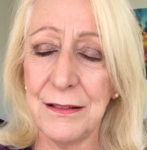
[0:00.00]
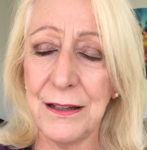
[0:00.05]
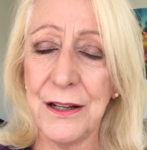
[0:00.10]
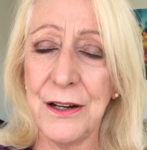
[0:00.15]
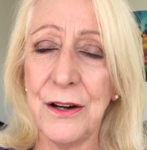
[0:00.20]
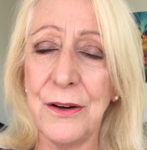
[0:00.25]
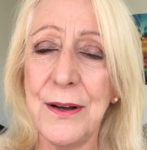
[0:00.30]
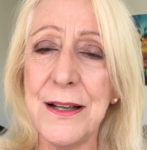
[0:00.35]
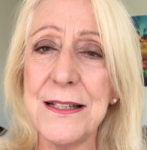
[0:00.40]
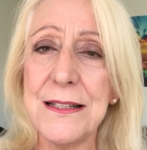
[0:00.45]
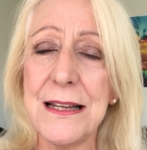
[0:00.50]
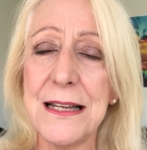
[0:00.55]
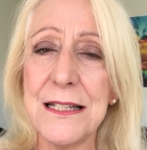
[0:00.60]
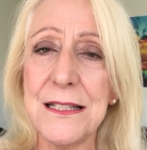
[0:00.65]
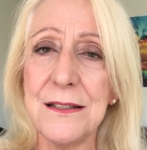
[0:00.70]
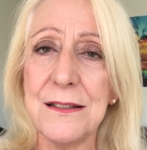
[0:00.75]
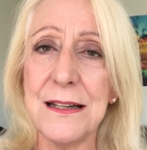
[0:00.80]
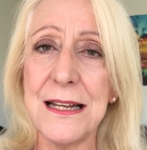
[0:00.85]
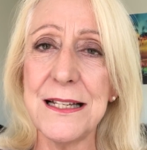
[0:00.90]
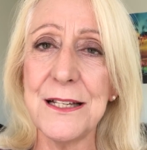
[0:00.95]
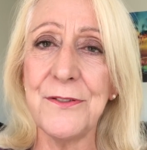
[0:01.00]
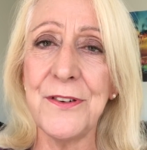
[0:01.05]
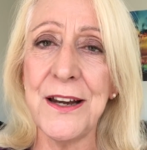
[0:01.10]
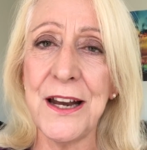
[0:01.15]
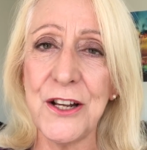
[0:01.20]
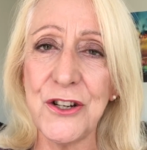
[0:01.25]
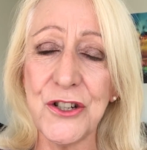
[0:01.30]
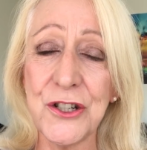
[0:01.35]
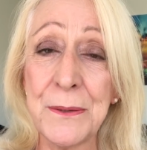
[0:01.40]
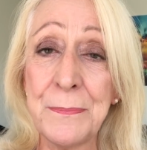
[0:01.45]
You know, it's it's it's
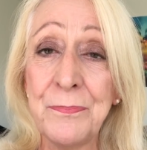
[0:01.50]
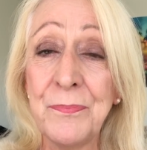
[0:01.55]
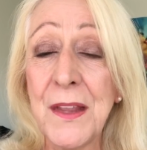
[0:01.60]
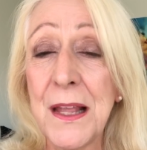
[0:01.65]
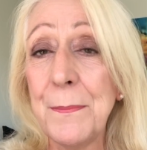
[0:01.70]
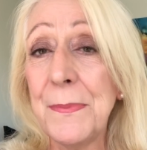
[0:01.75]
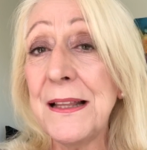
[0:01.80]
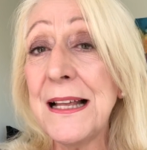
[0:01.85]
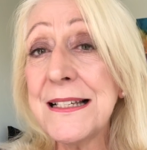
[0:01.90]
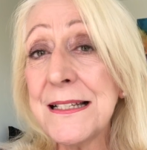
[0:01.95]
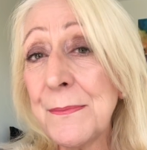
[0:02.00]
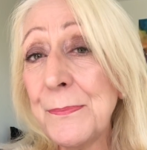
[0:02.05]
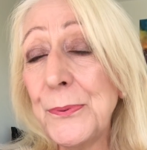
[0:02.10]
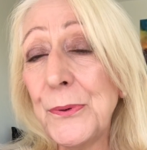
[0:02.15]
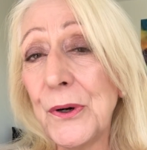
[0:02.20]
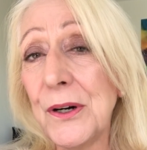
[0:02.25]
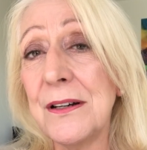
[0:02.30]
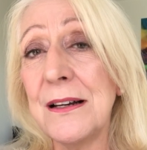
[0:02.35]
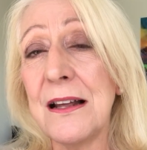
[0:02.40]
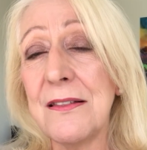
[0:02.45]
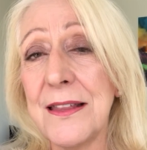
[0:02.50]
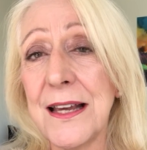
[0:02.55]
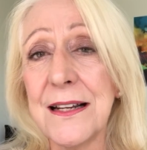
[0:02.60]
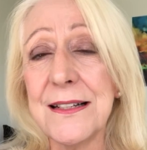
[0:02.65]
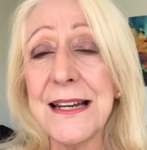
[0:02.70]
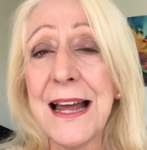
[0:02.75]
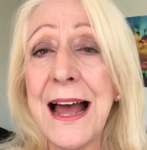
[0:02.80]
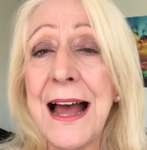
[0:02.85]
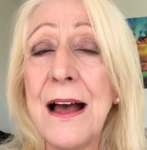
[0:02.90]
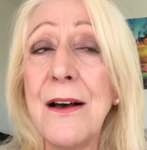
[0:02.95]
finished. But that's important, I
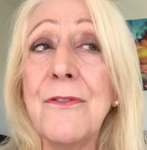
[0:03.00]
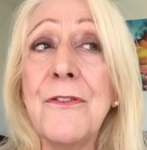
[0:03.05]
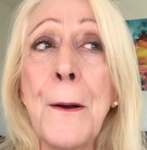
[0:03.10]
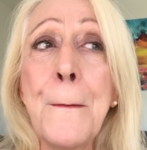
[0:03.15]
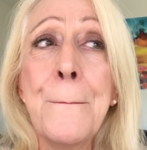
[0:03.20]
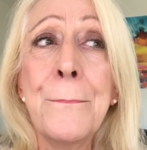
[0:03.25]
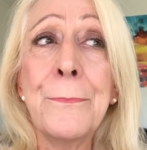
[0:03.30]
think, to have.